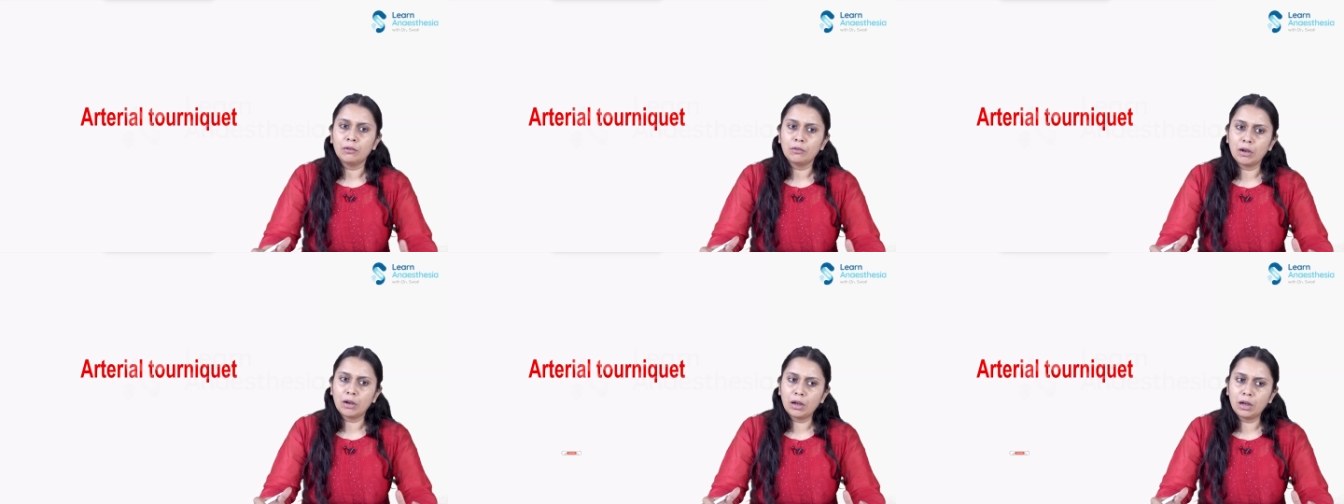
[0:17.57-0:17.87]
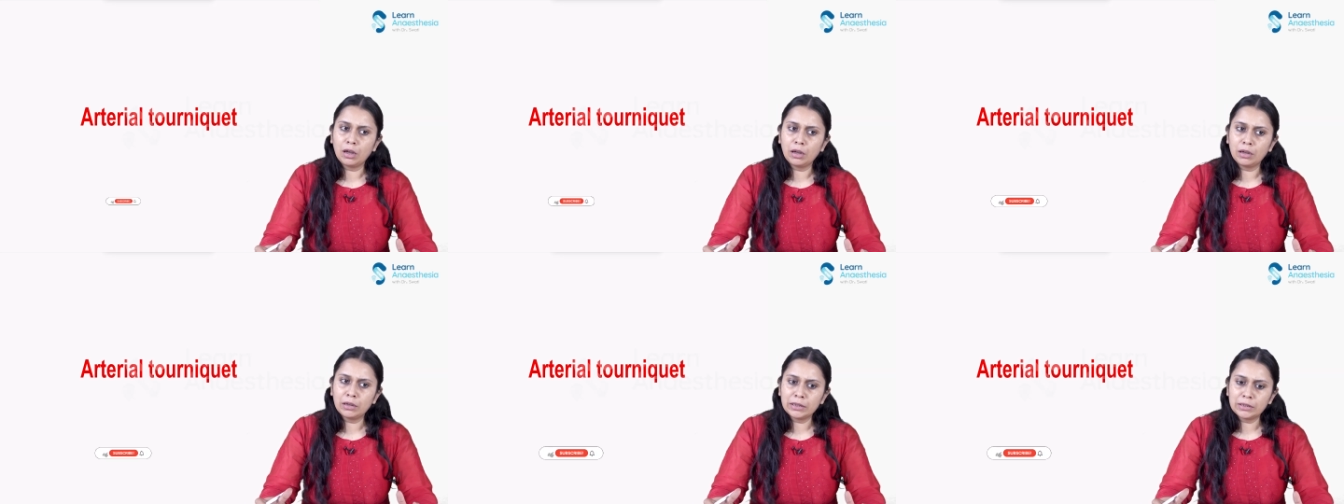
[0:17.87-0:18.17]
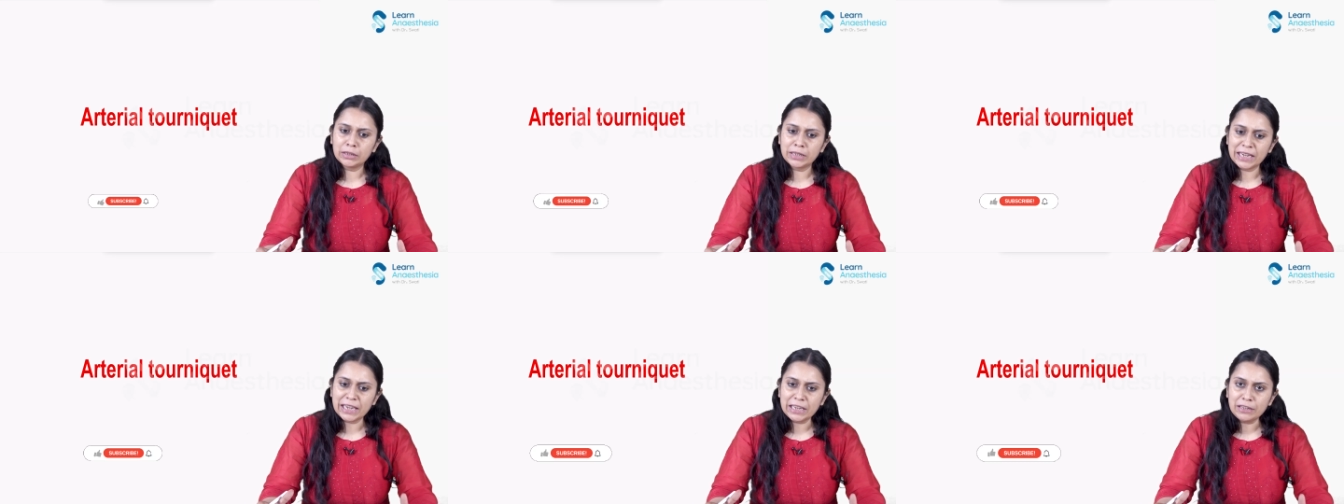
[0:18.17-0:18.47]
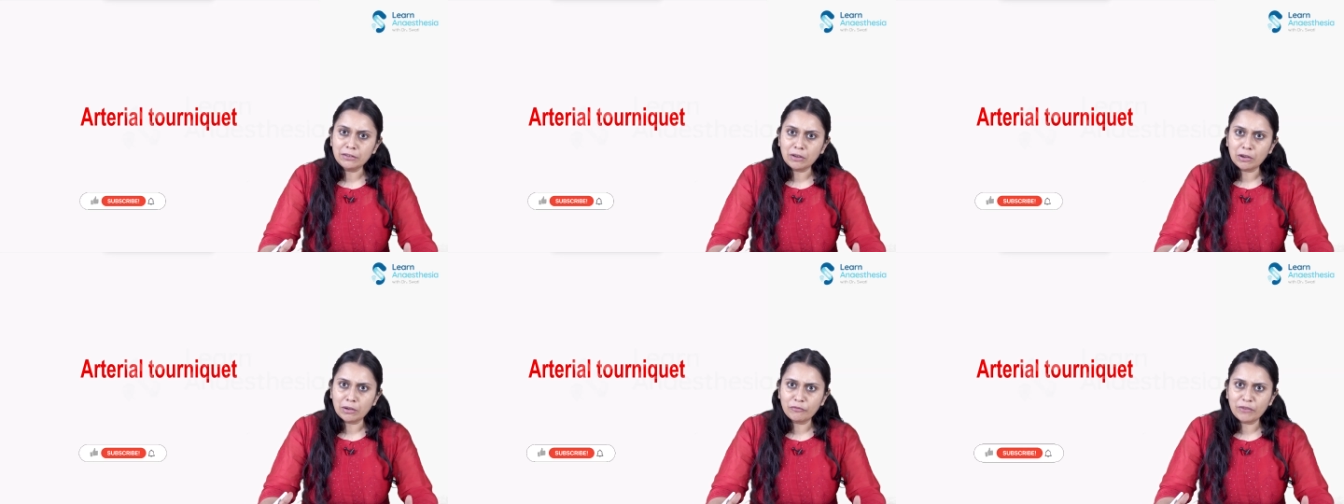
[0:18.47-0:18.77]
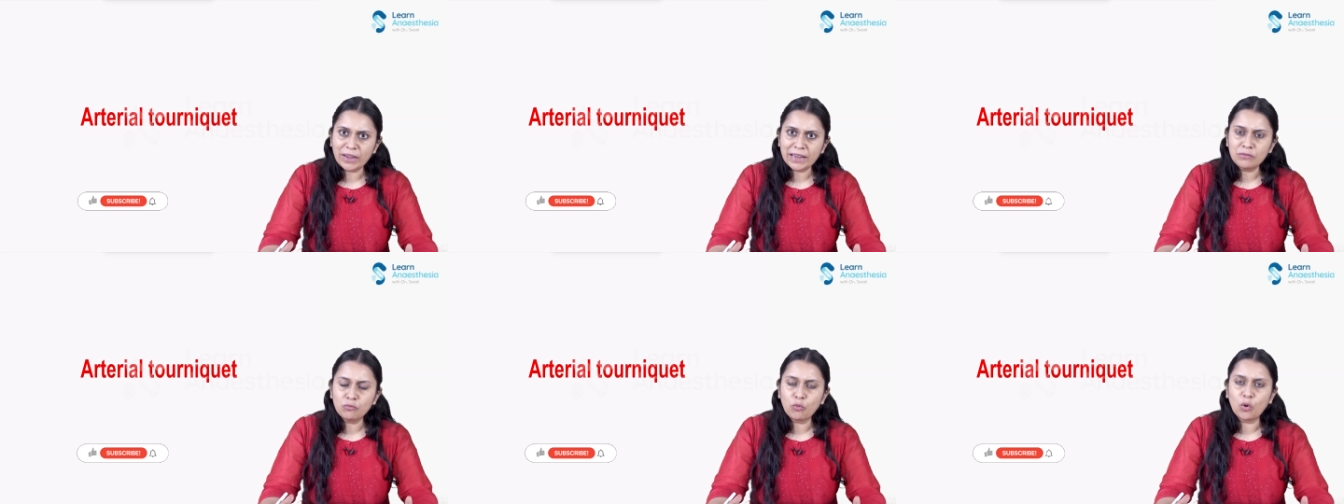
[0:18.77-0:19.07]

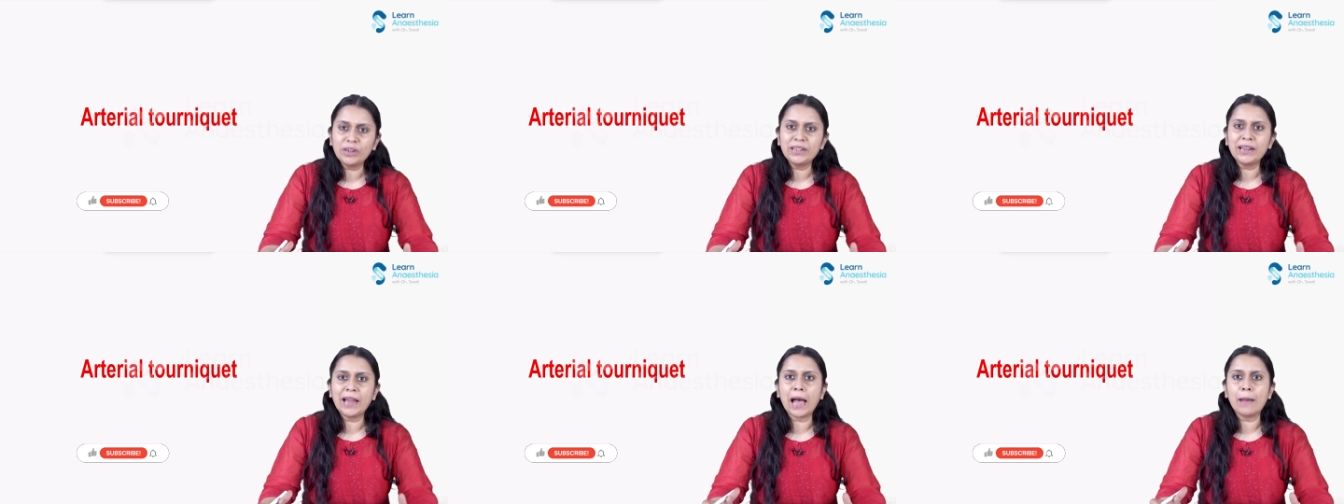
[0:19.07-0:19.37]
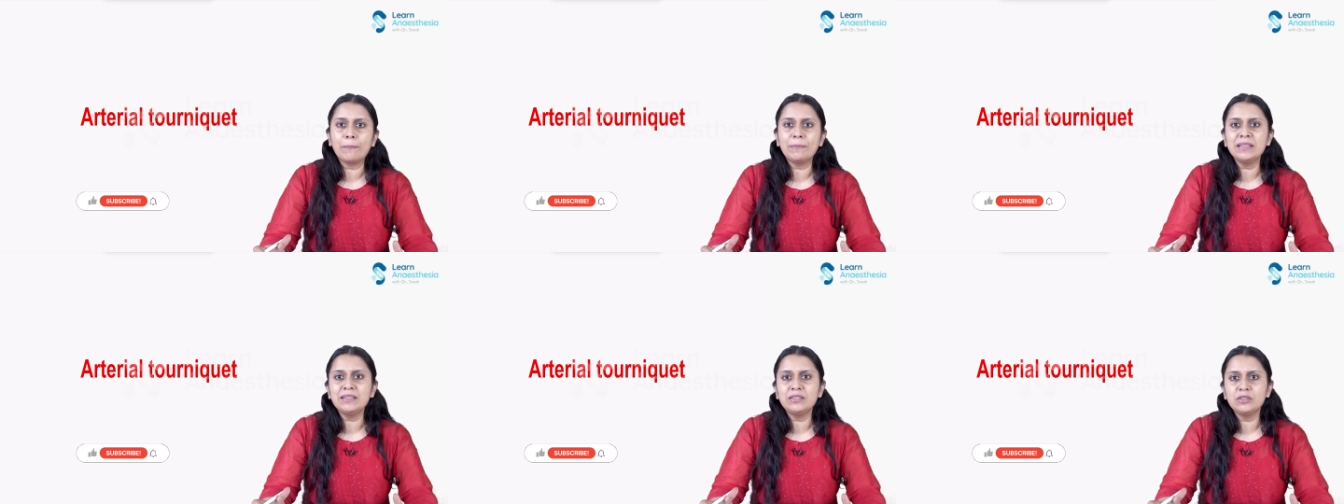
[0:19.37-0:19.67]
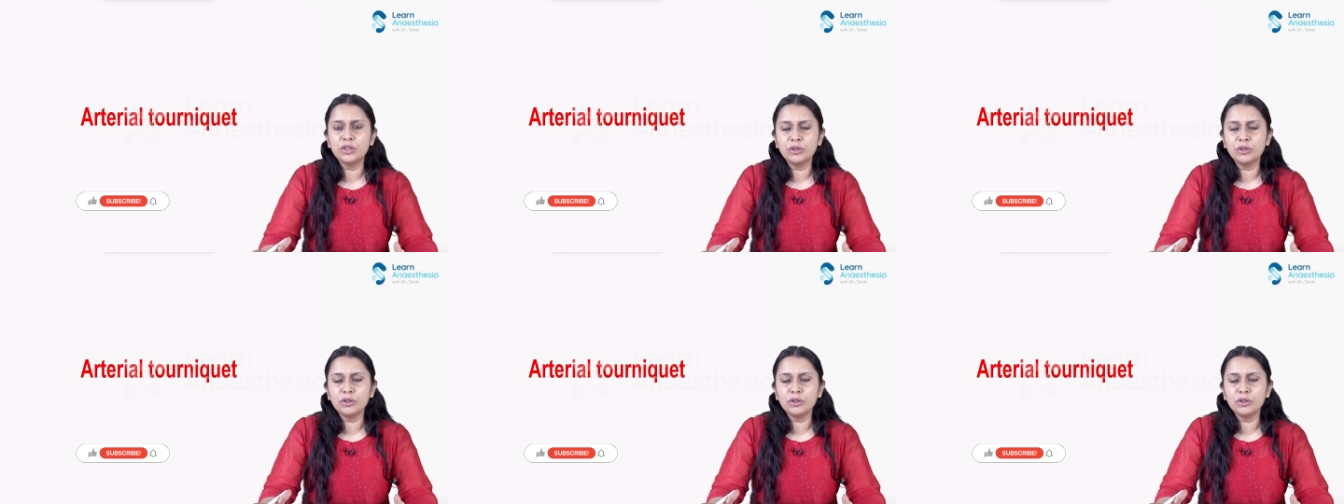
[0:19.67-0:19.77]
what happens